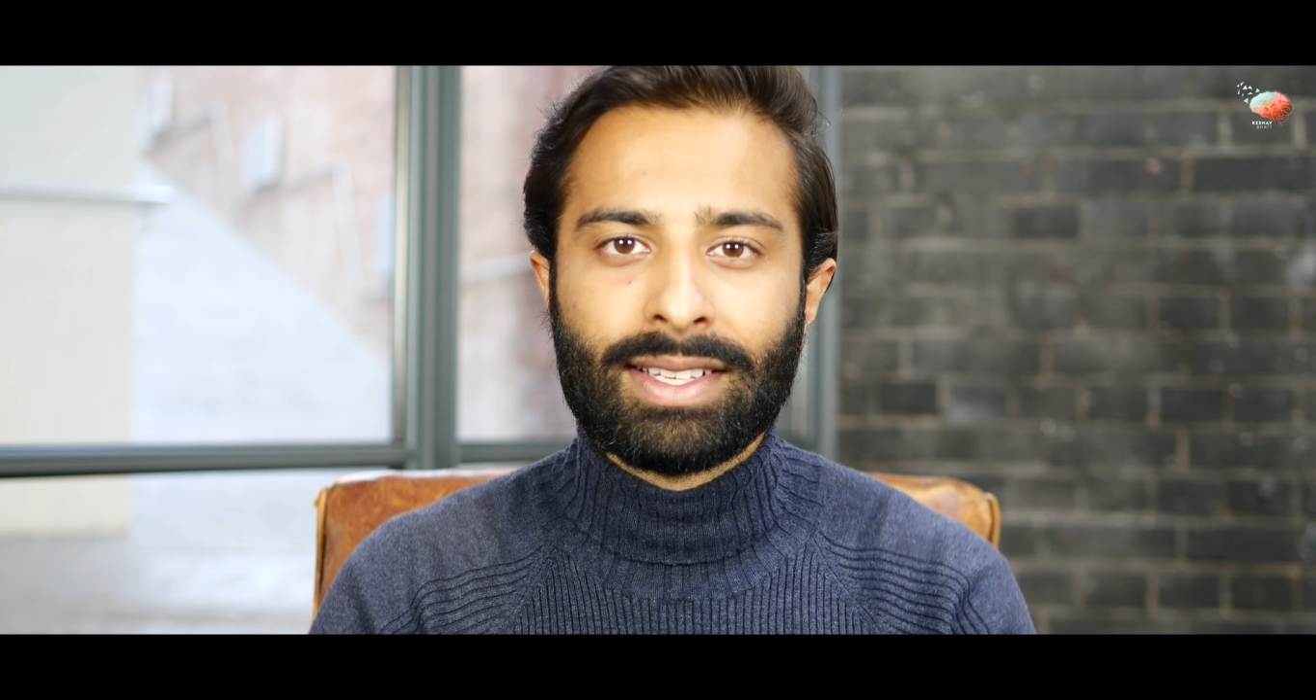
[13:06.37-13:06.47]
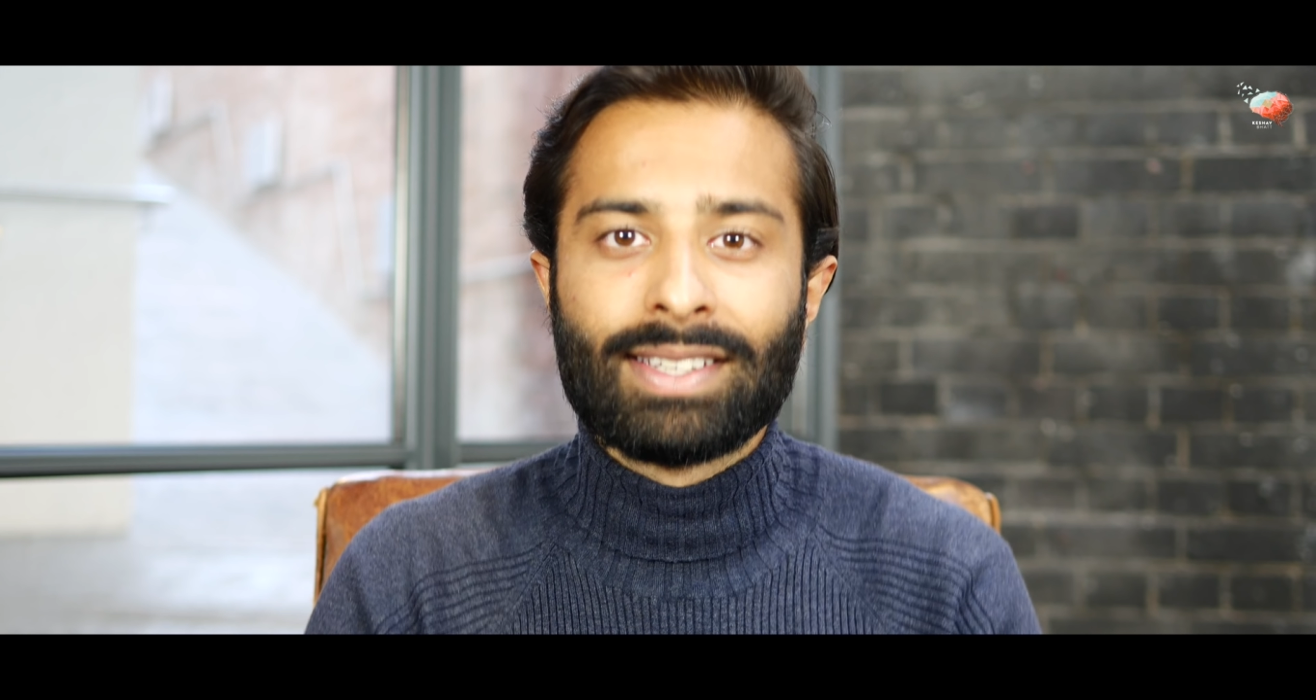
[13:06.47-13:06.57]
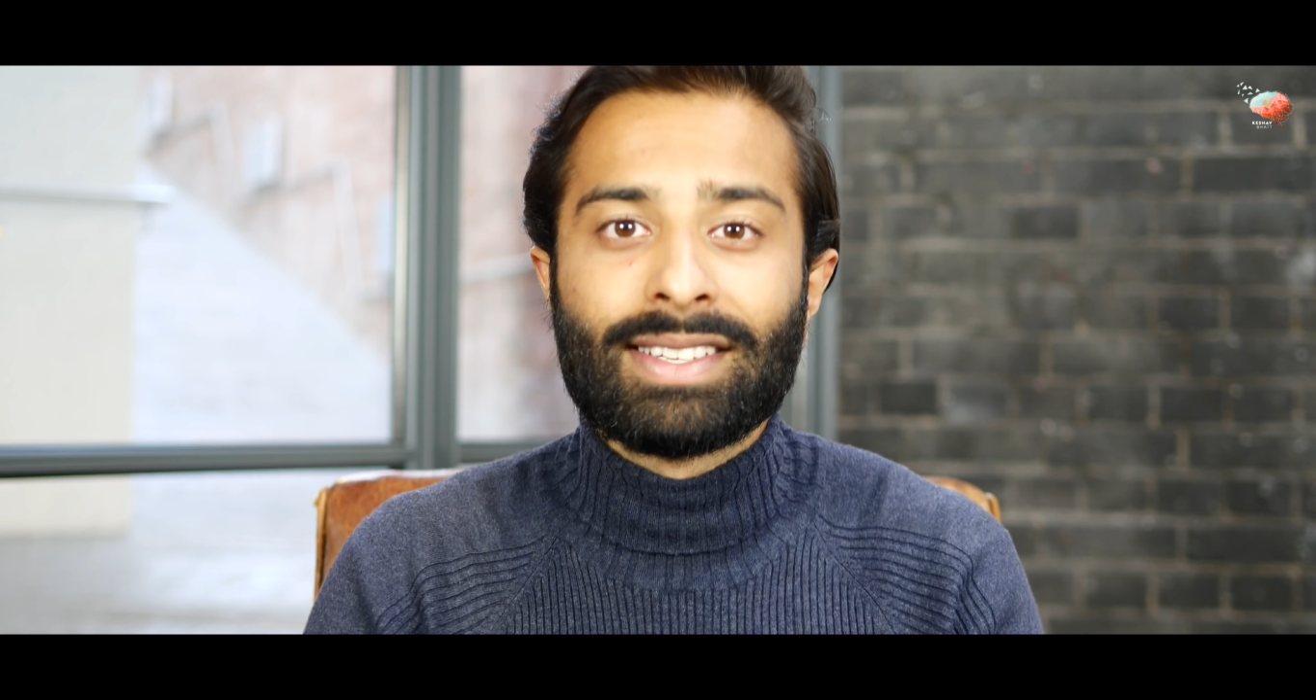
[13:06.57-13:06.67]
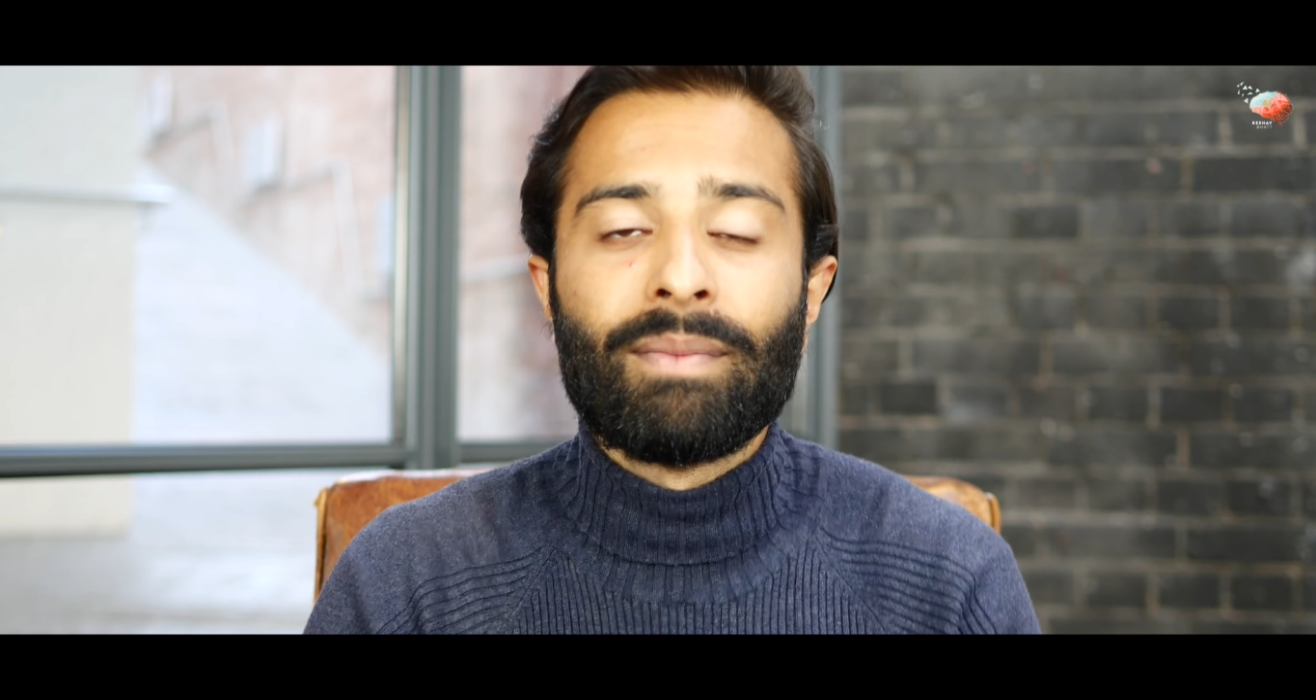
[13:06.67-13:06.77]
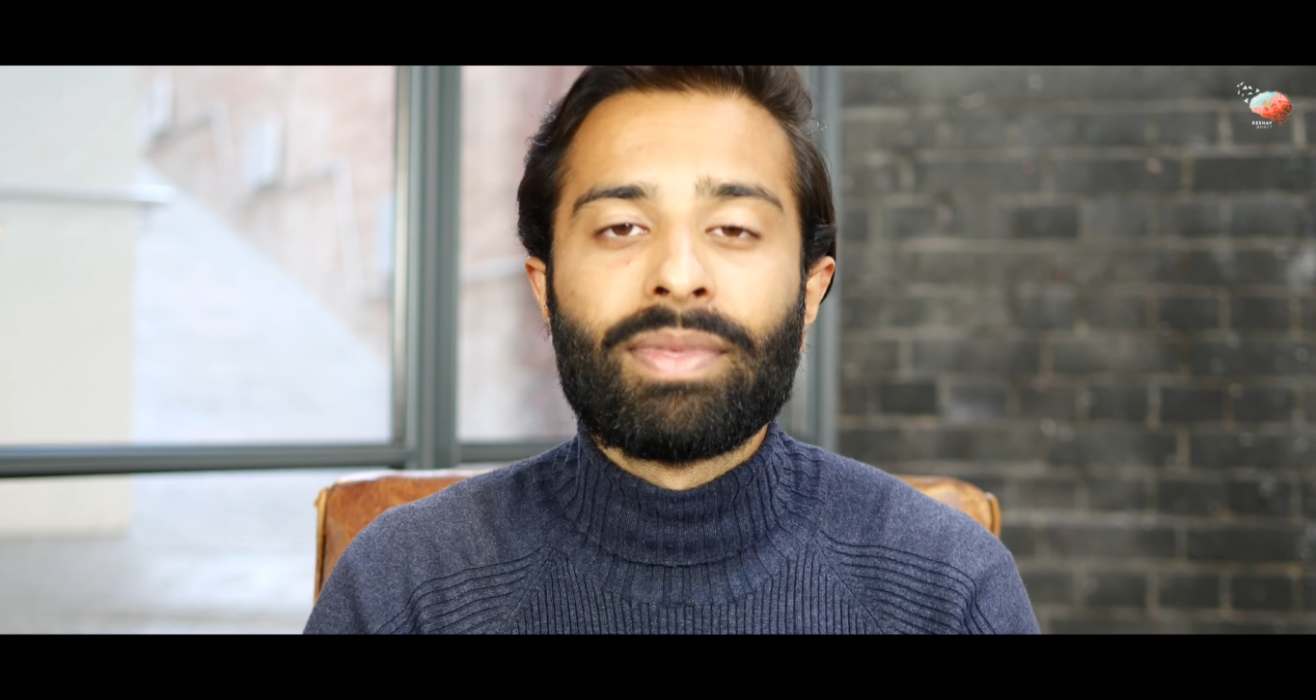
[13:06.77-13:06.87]

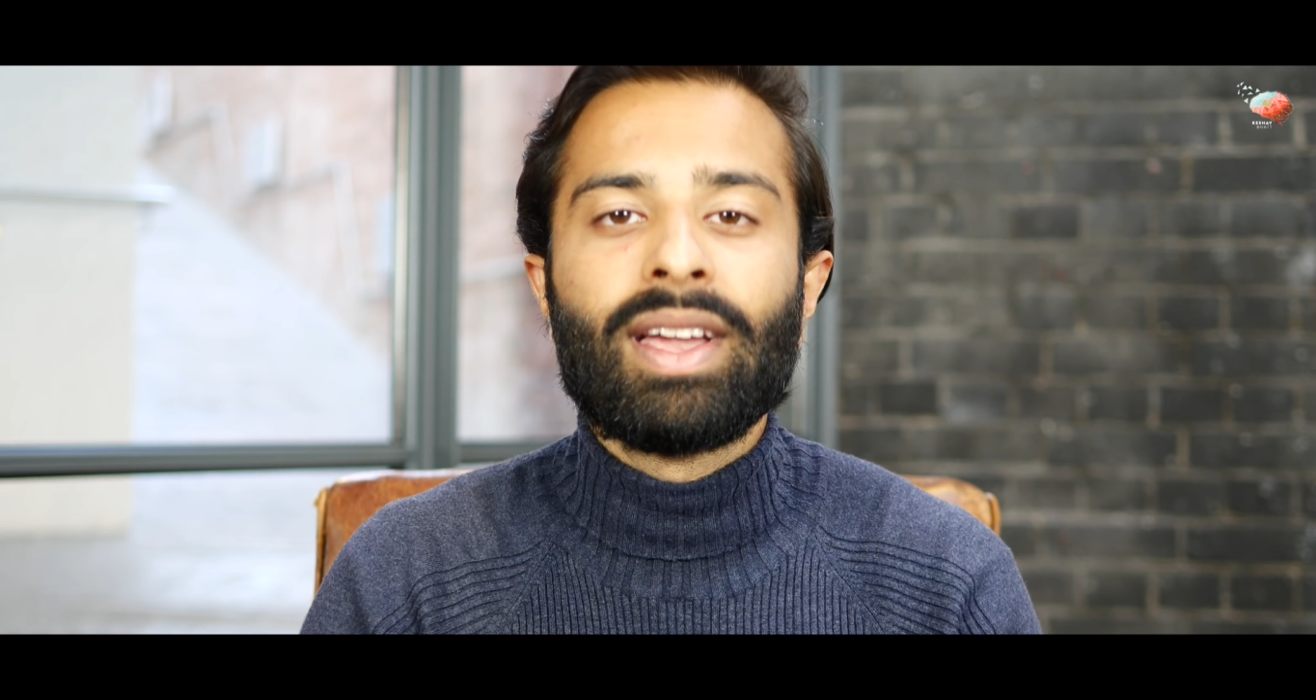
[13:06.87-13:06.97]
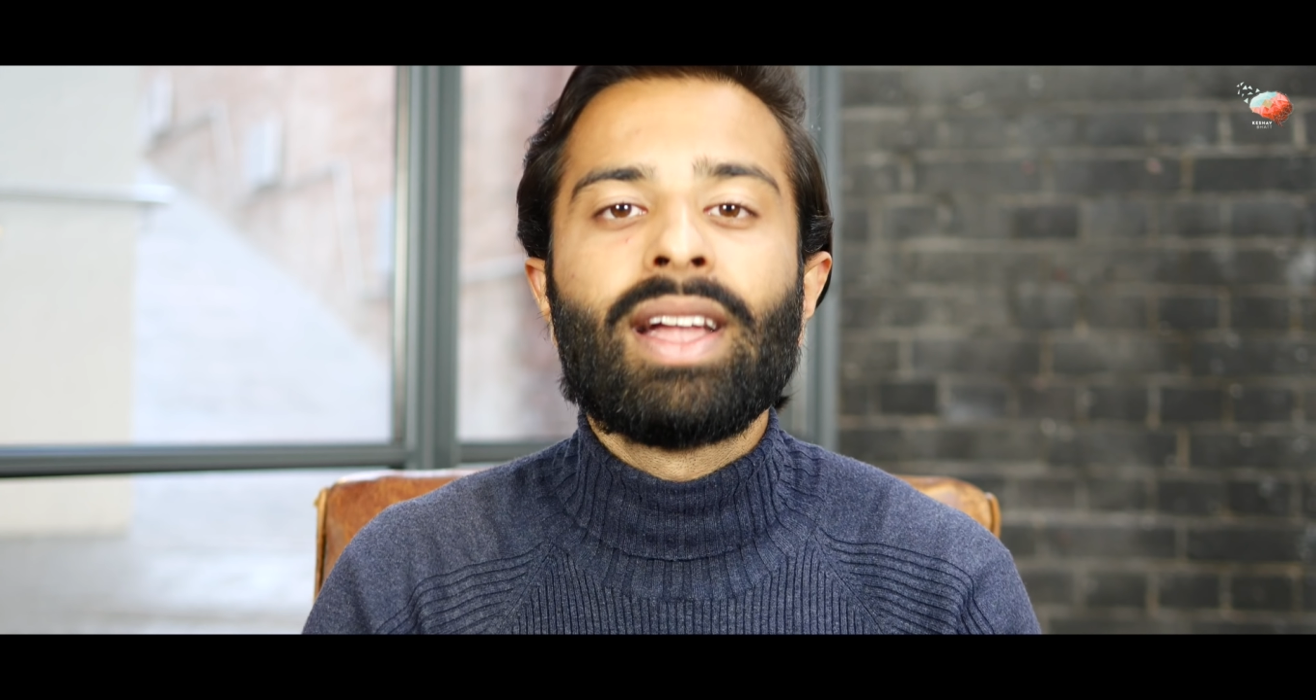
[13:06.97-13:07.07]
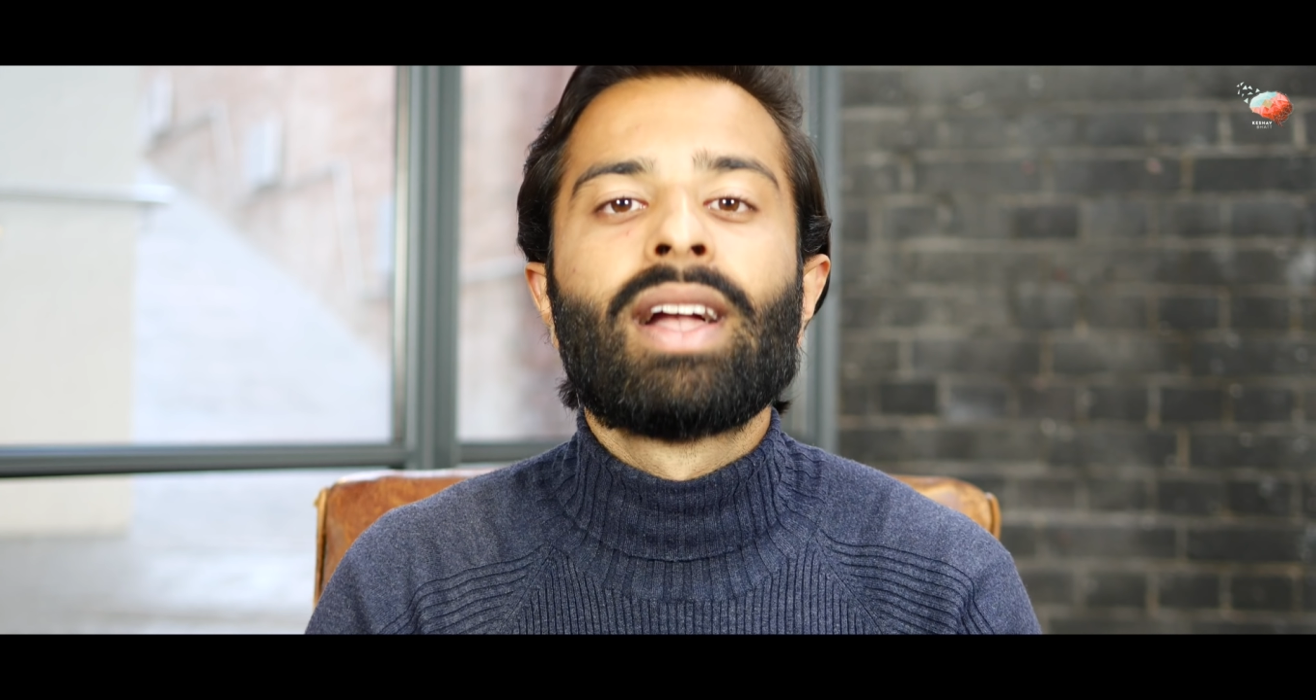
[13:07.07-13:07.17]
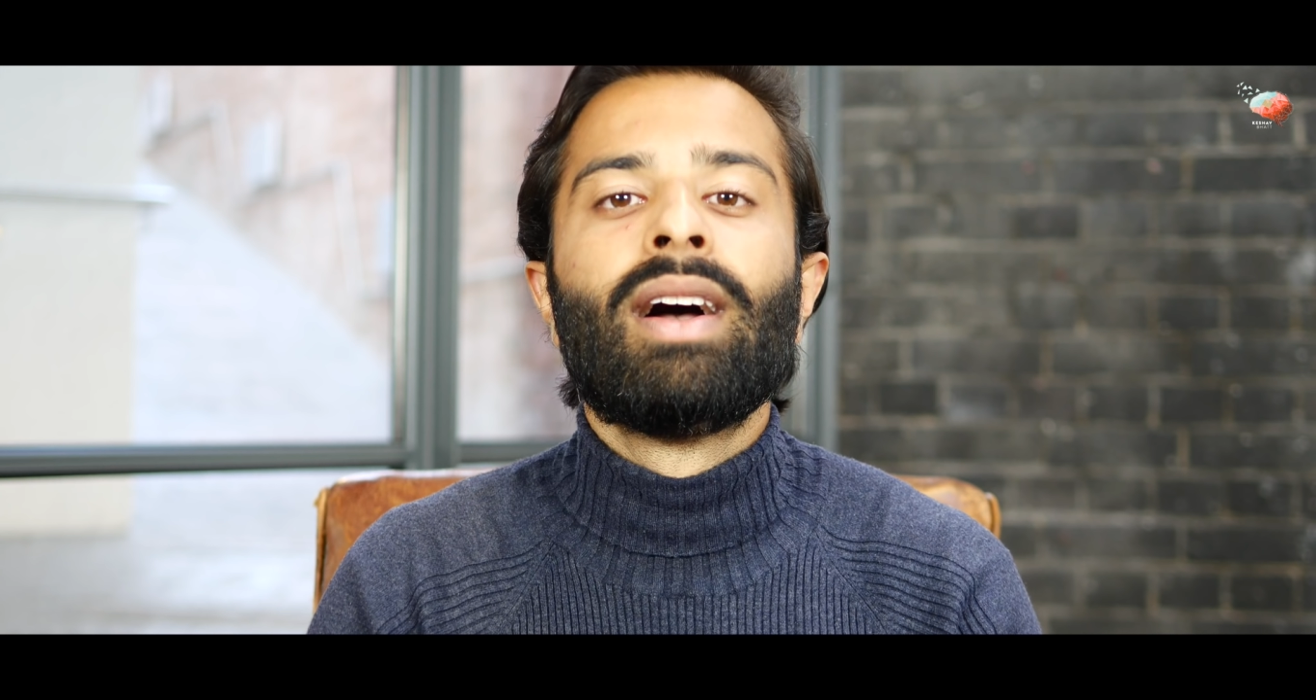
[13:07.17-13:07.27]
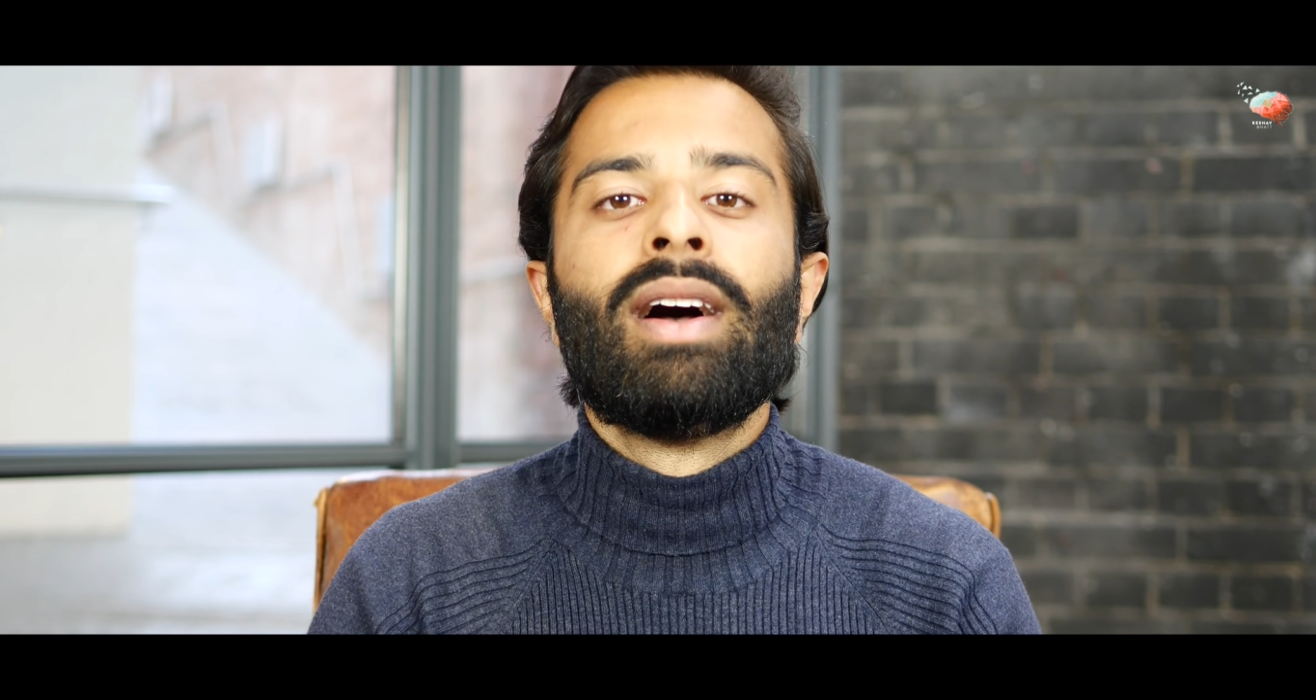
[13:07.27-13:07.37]
to
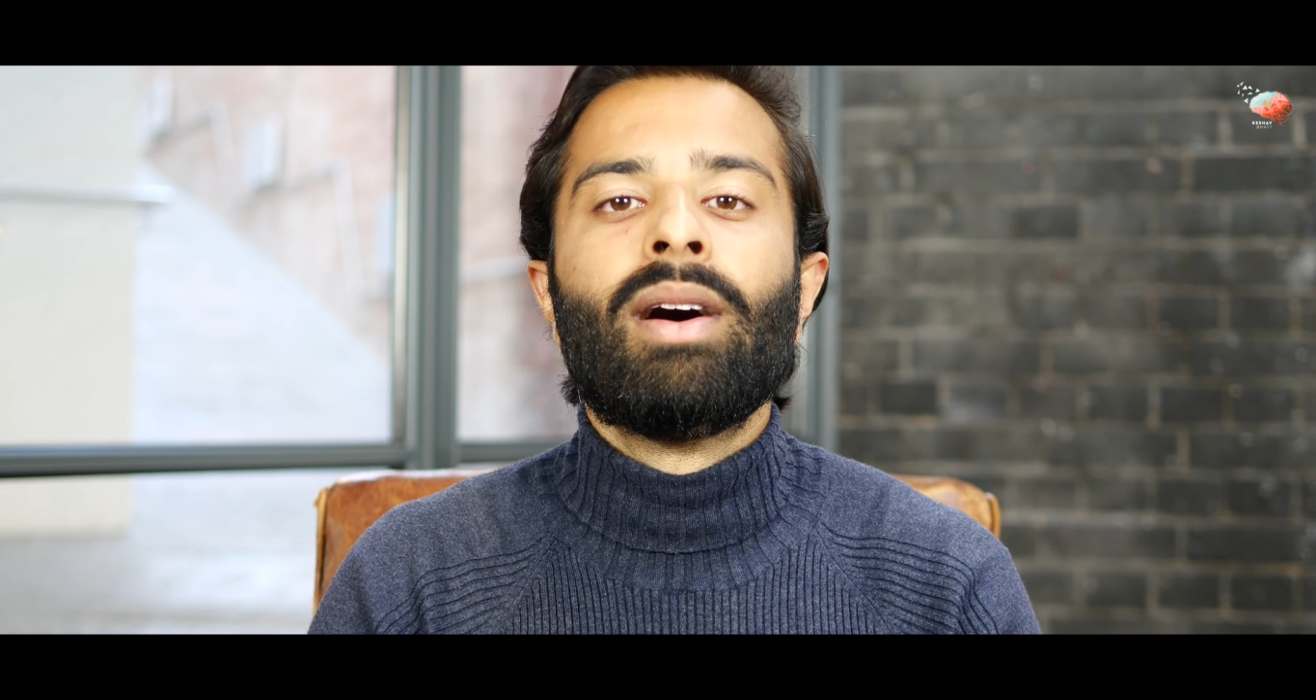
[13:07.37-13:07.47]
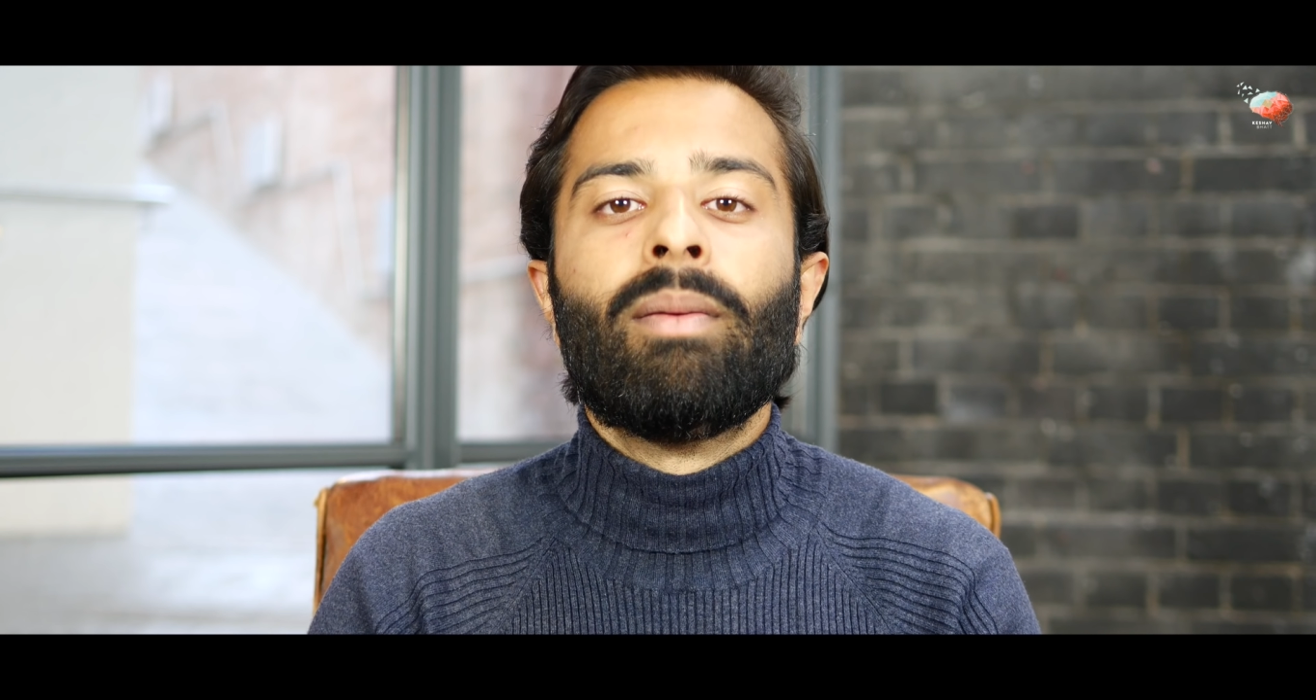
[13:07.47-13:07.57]
something